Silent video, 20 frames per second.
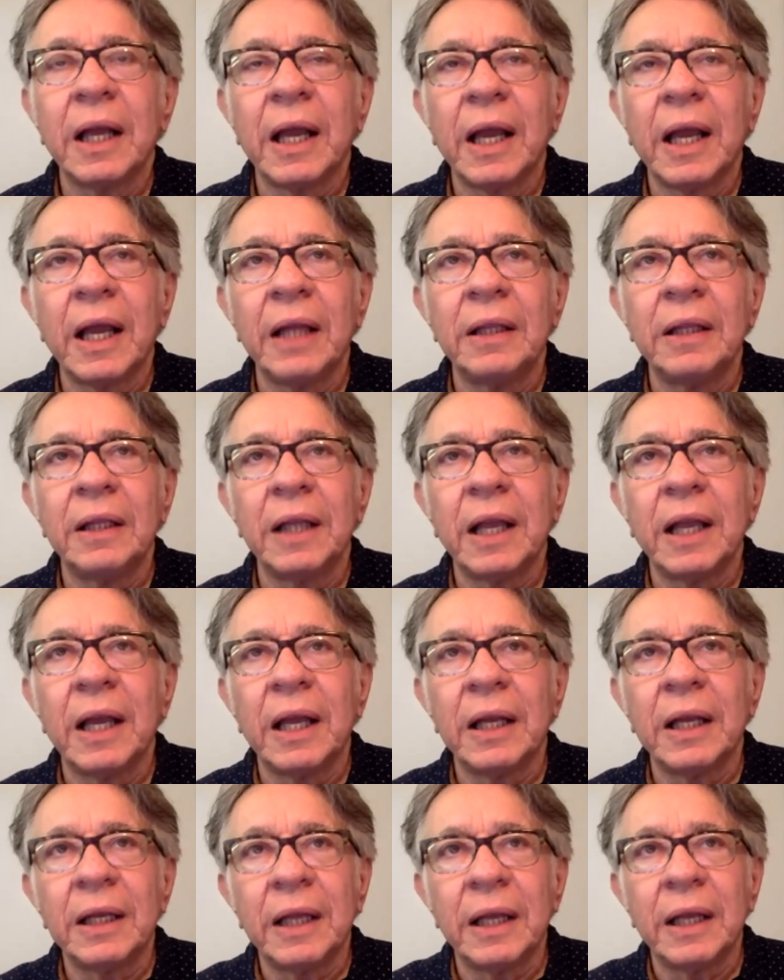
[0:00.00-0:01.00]
and
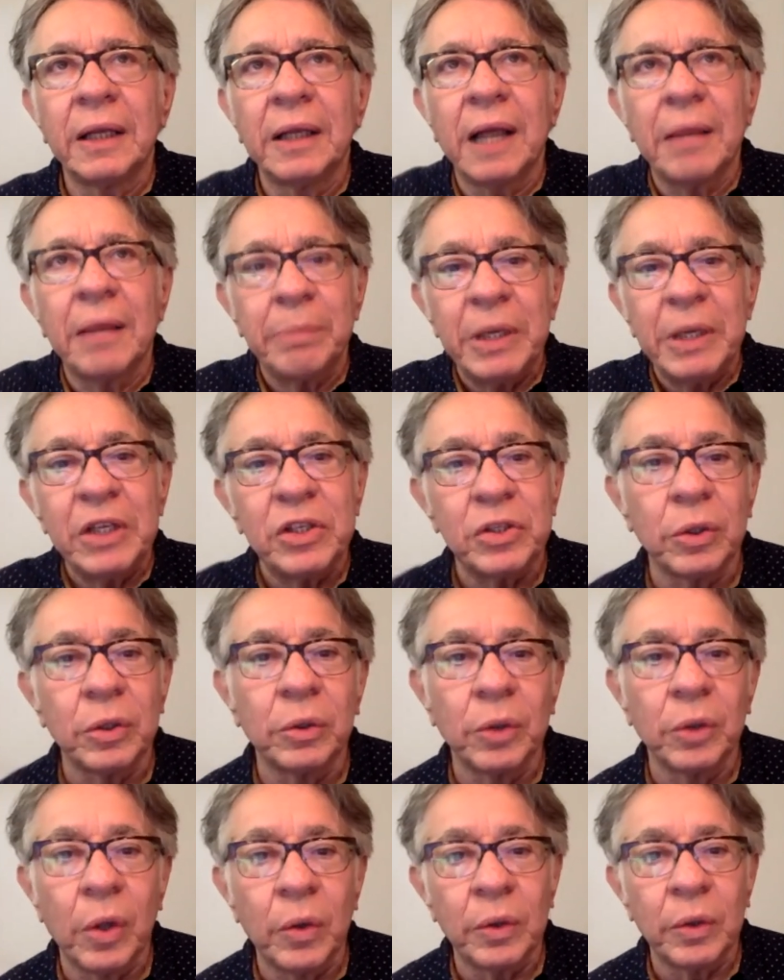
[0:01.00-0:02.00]
and and not being so
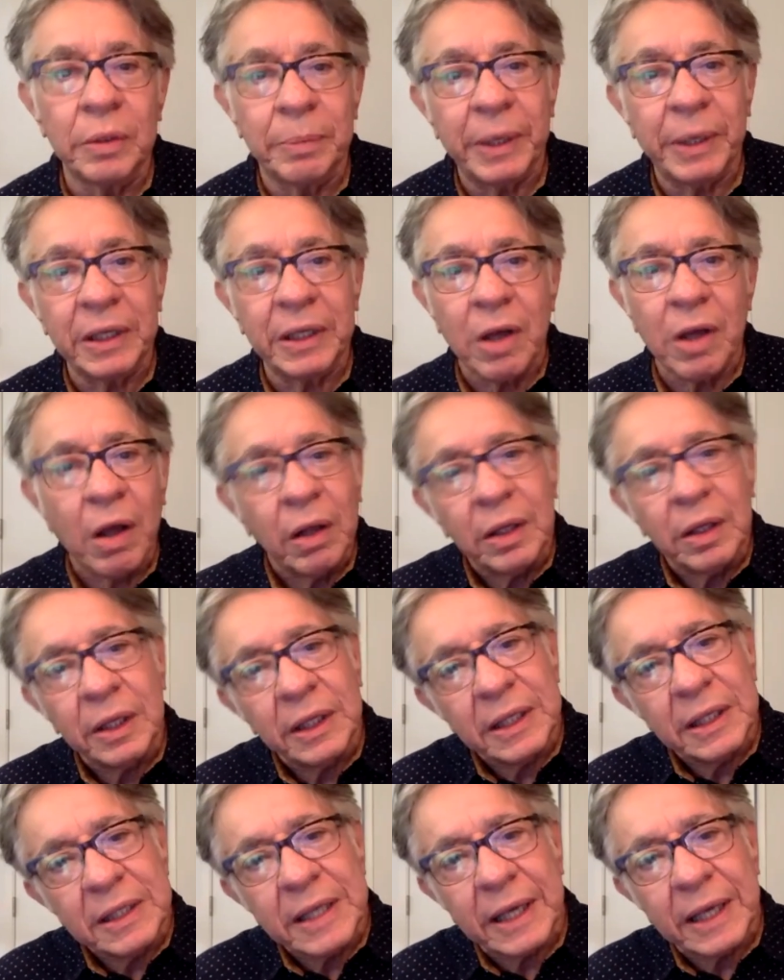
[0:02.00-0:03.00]
lonely because all of
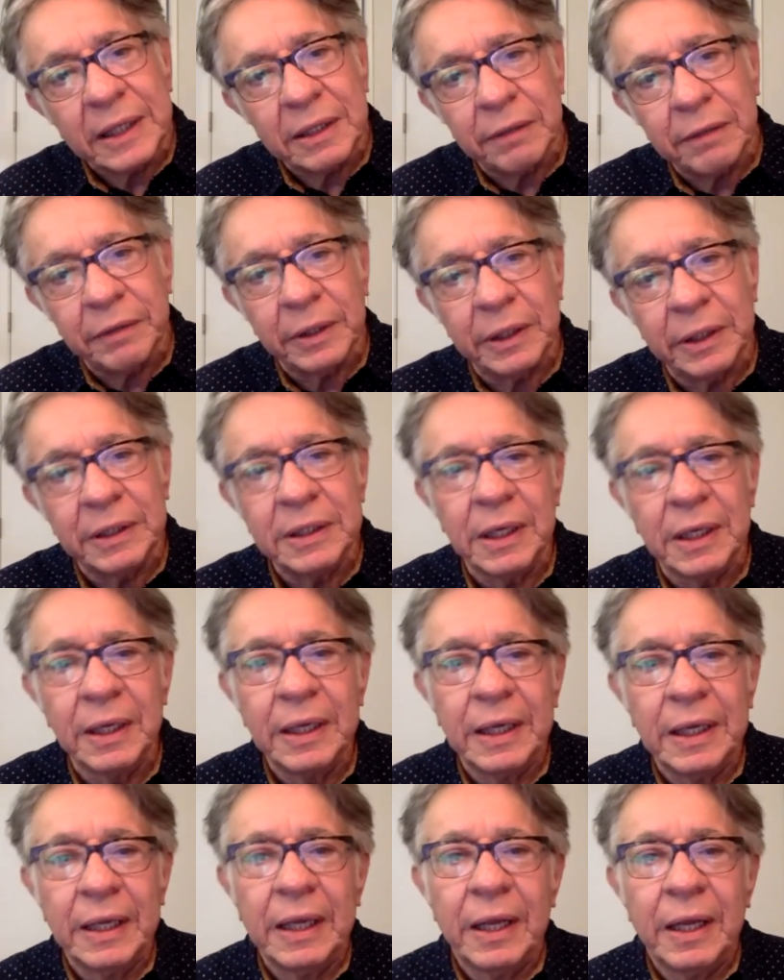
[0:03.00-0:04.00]
these activities
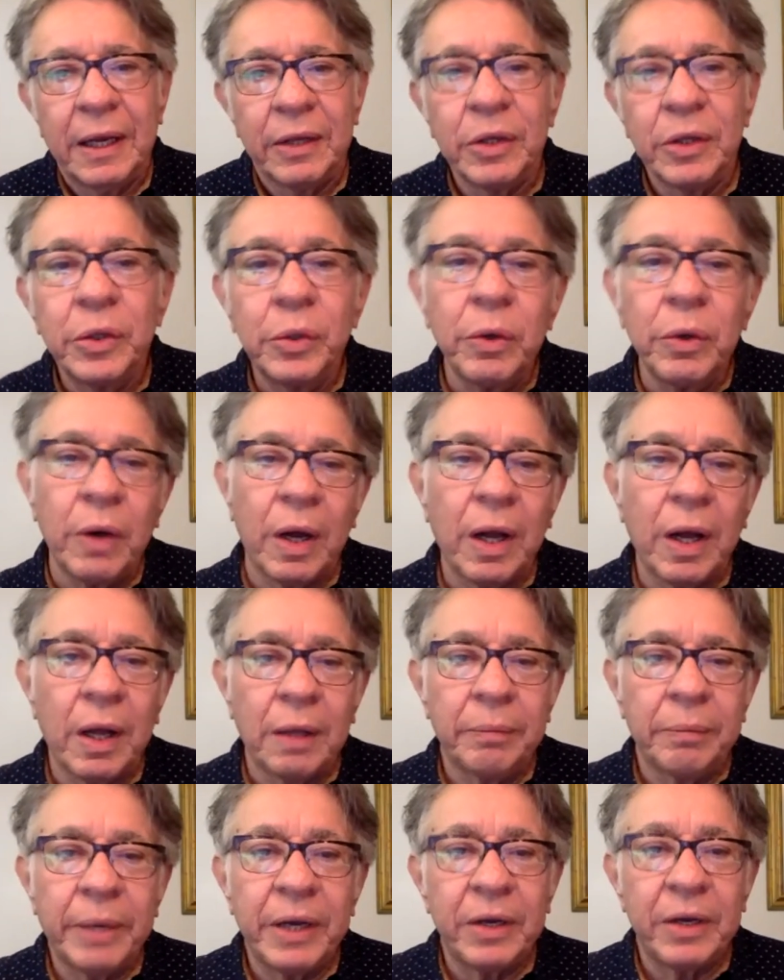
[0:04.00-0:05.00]
you do it uh,
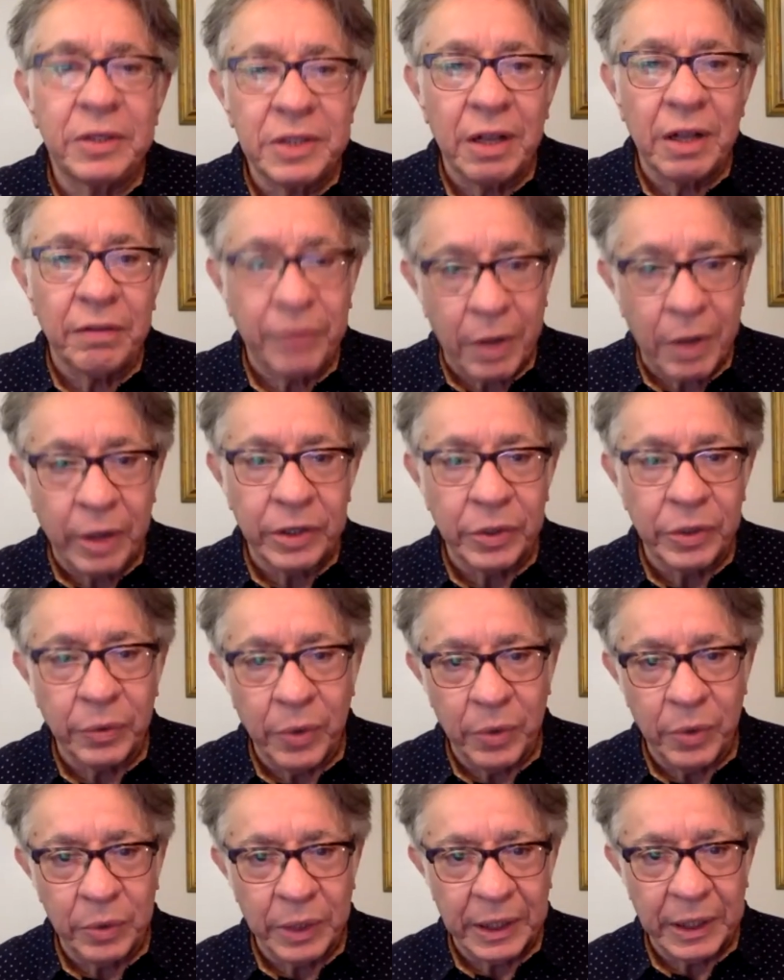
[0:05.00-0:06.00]
by yourself on your
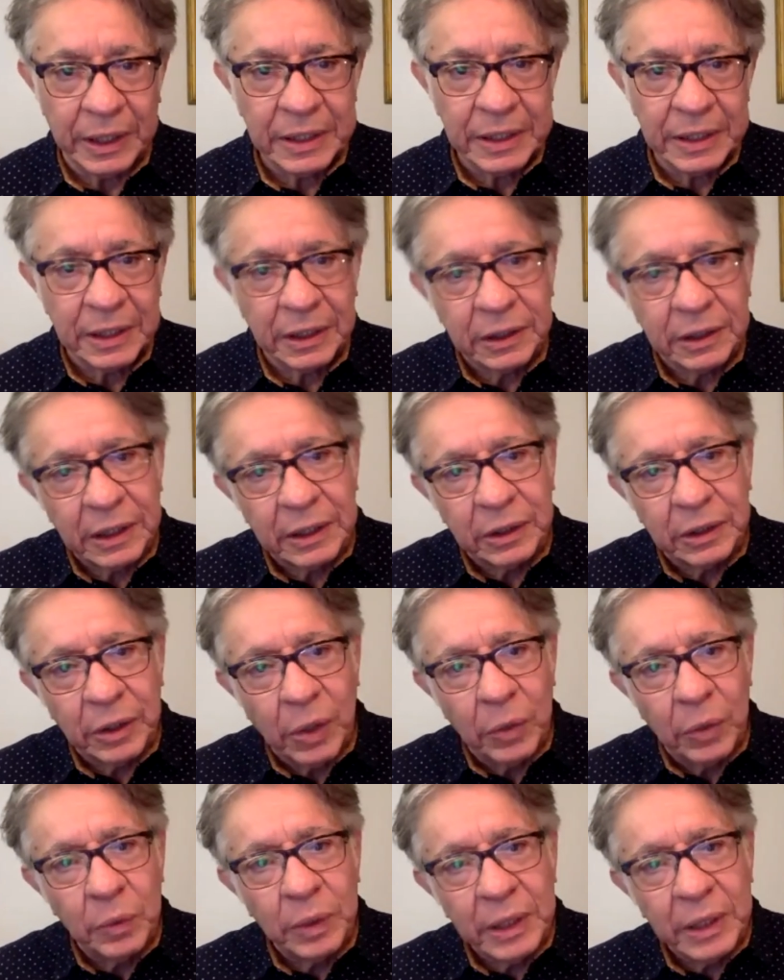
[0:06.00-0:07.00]
own. And it's a, a
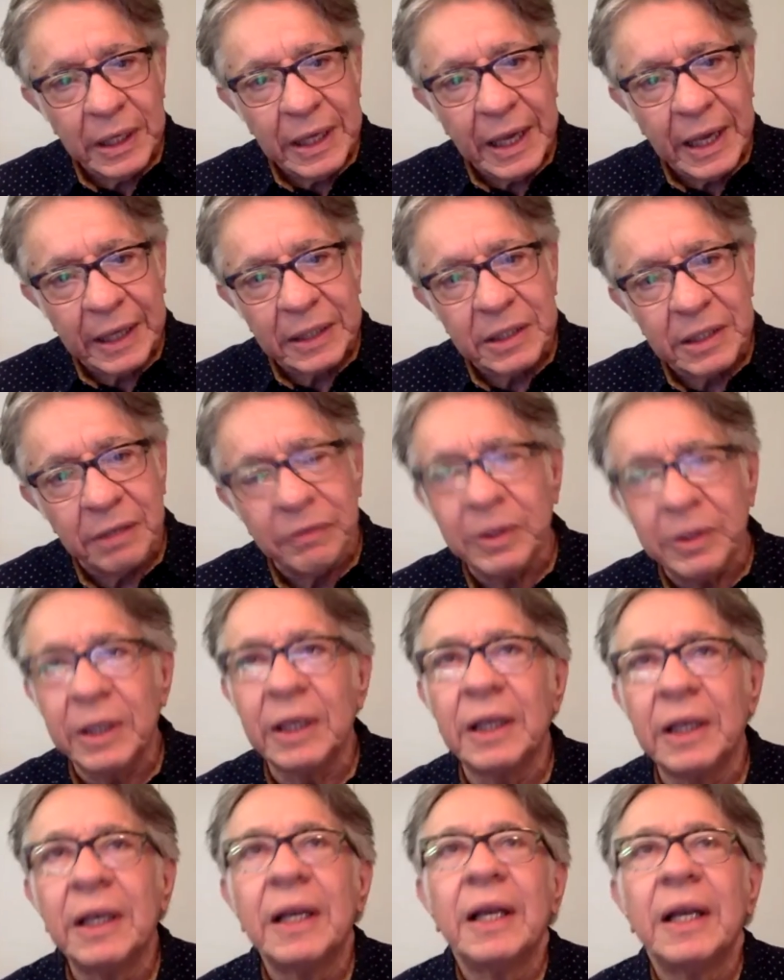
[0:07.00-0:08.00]
lonely
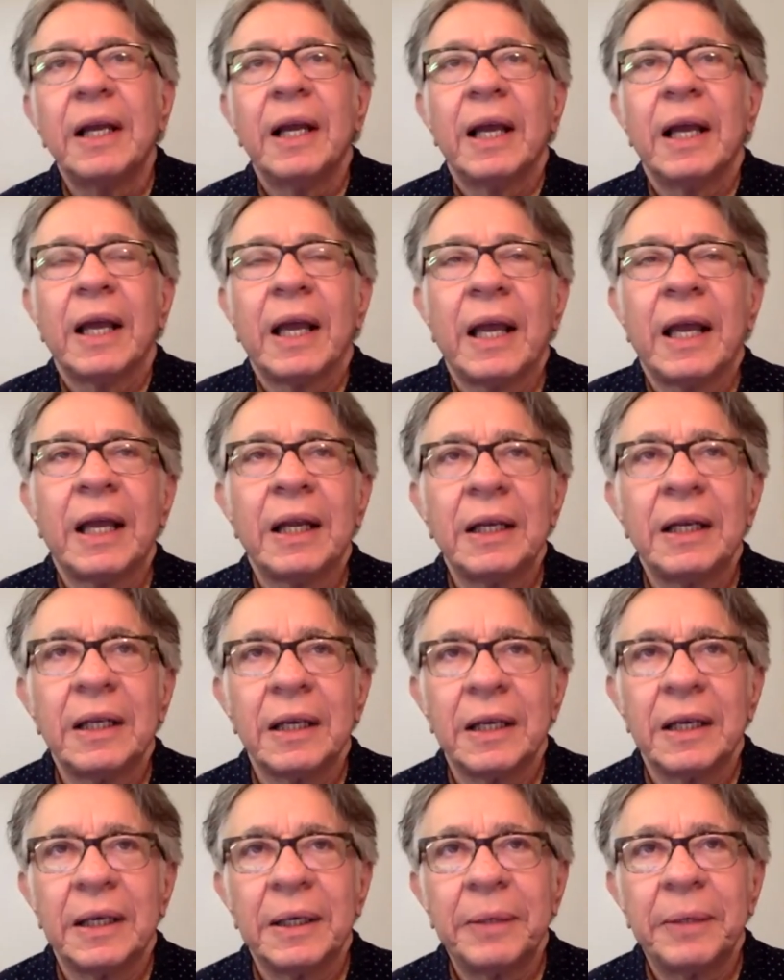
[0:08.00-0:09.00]
activity. And,
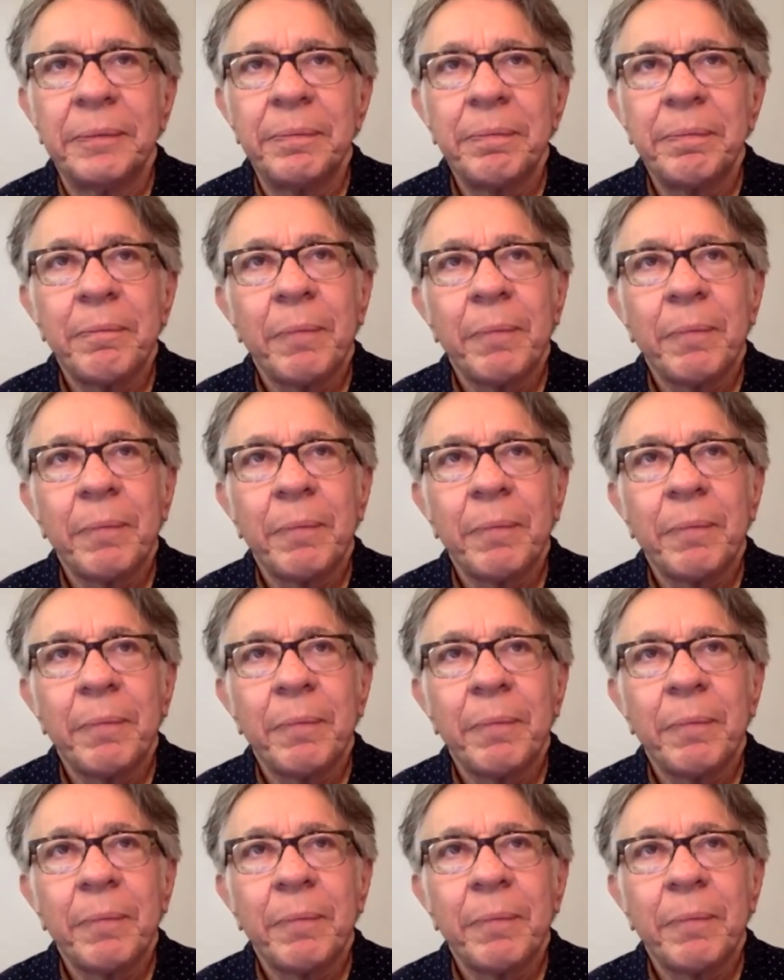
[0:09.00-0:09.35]
um,